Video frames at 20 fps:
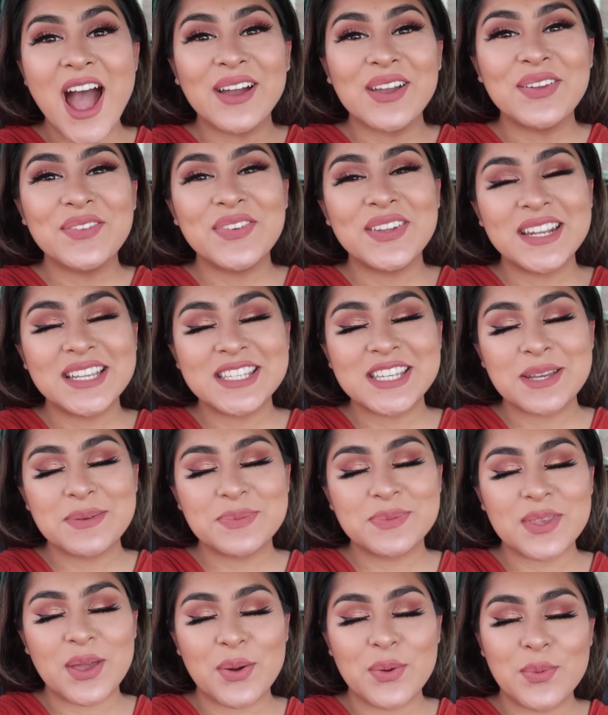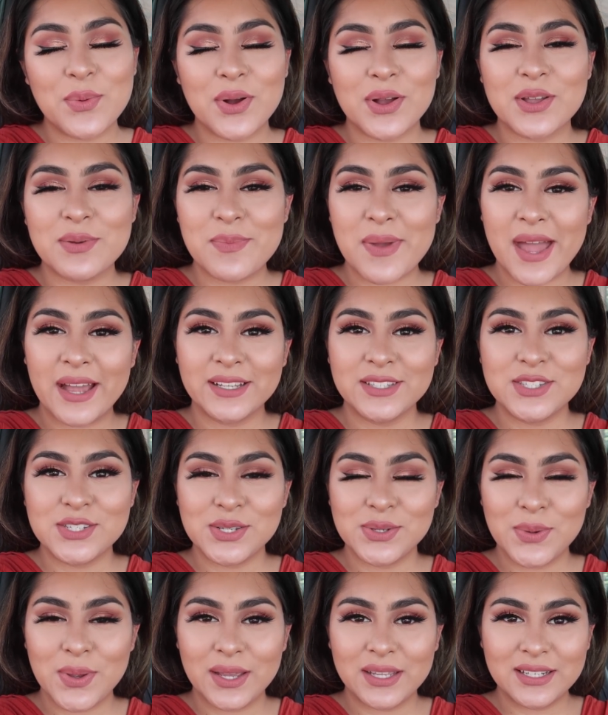Hi Pita Chips, welcome back
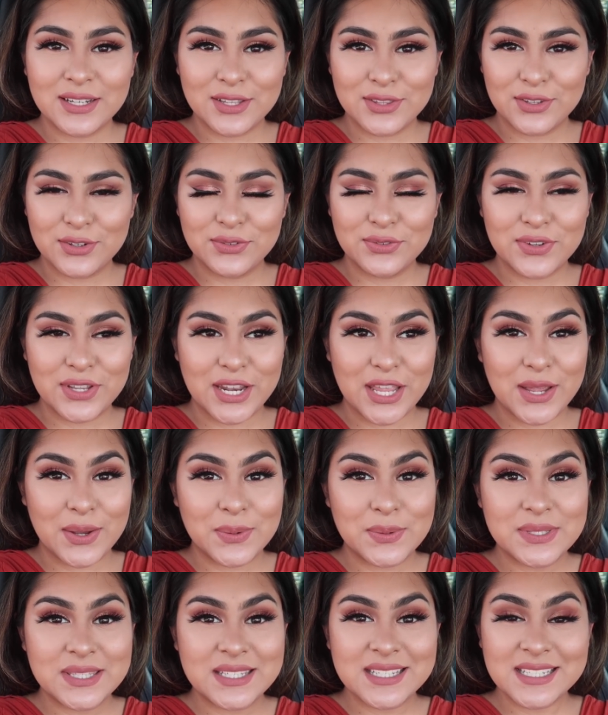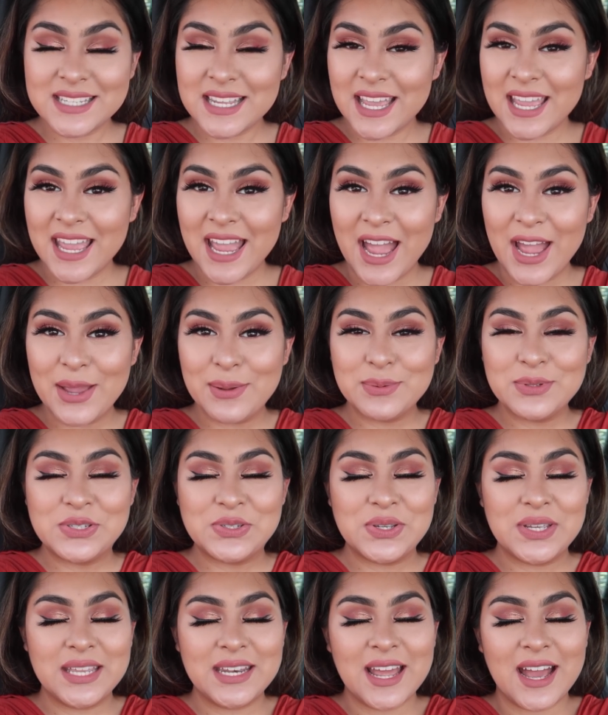to another video. Today I'm
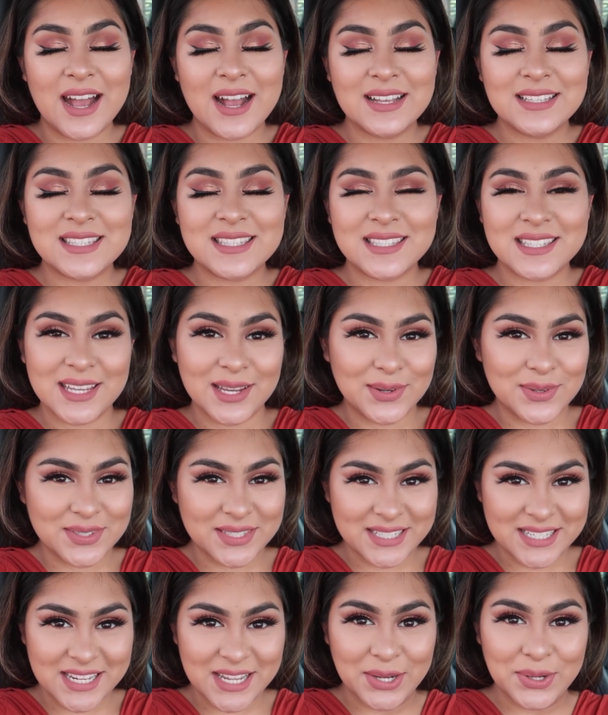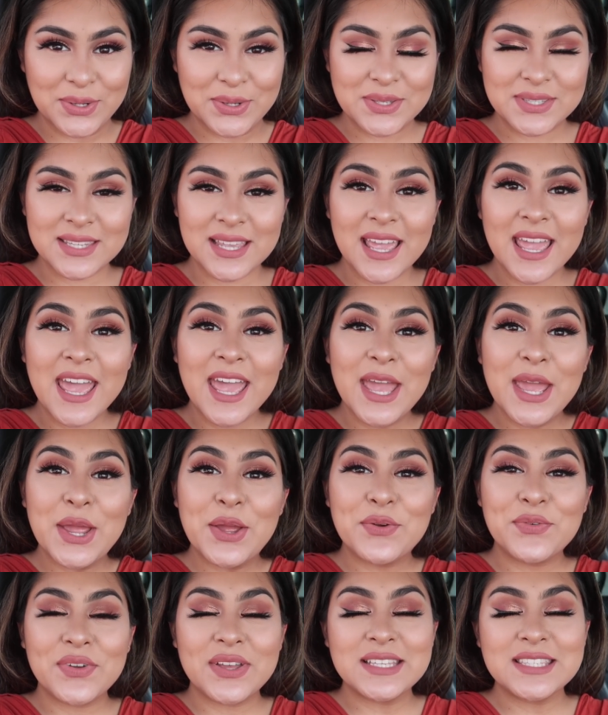doing a uh, Steals and Deals.
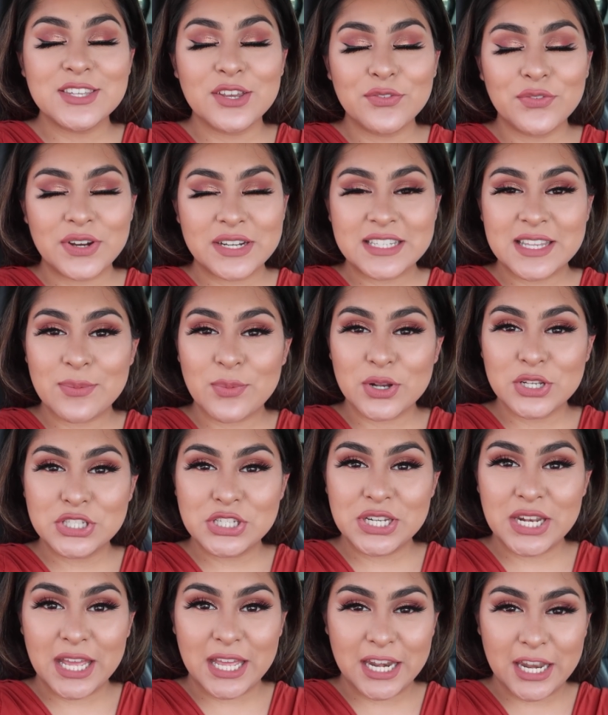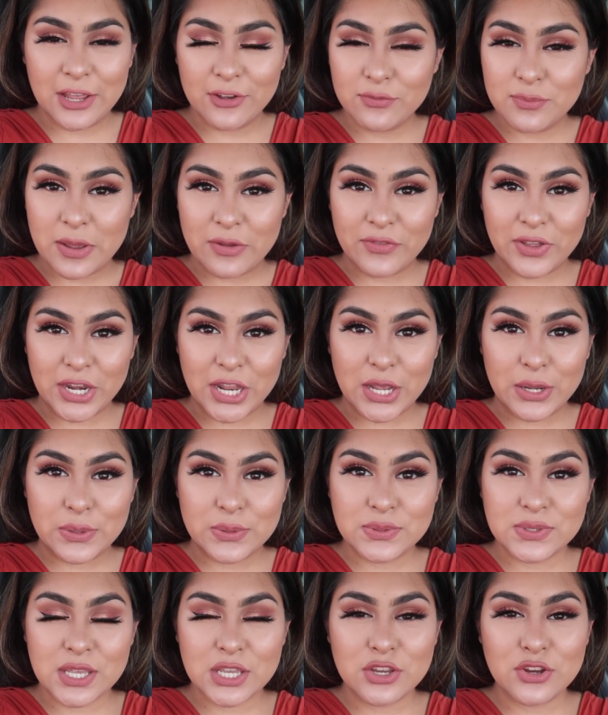If it's your first time watching any of my
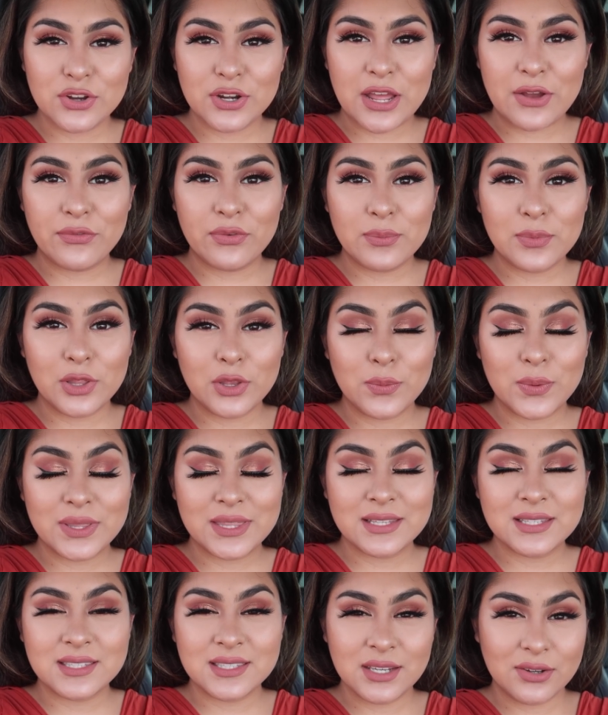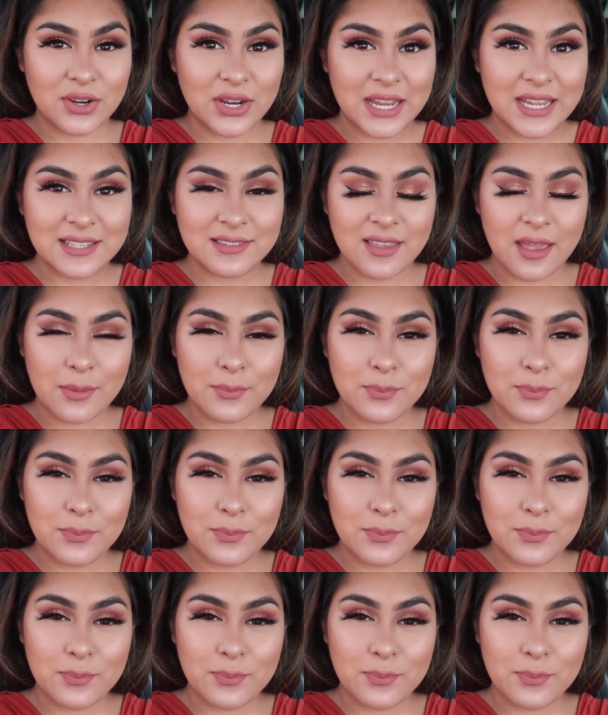videos and you're not familiar with this series,